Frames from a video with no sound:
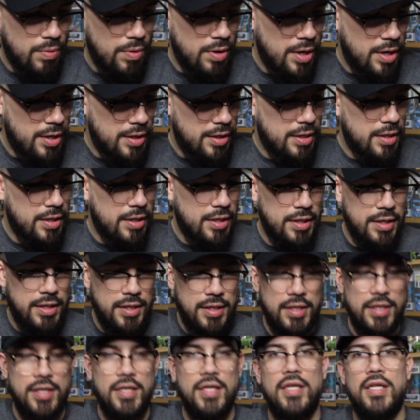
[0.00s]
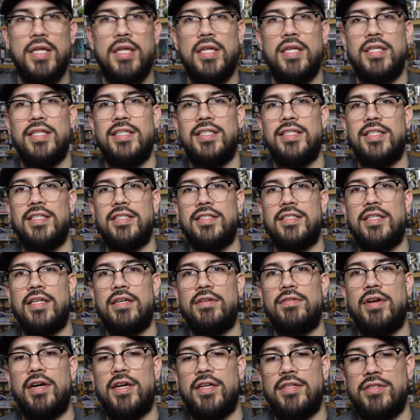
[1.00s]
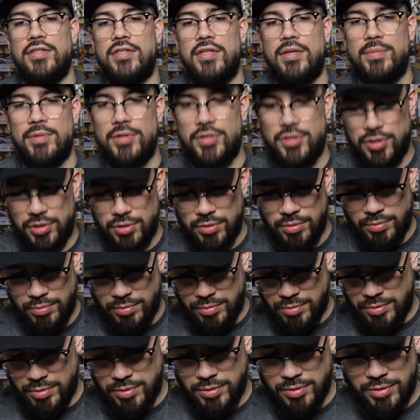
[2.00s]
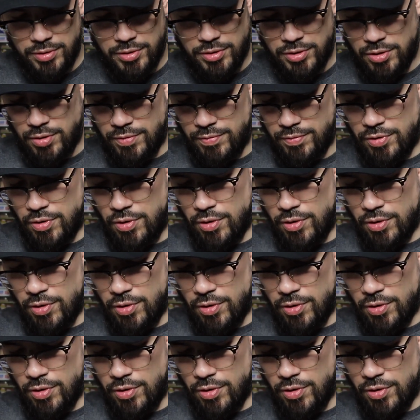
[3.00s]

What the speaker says: one. Let's get right into number two. So of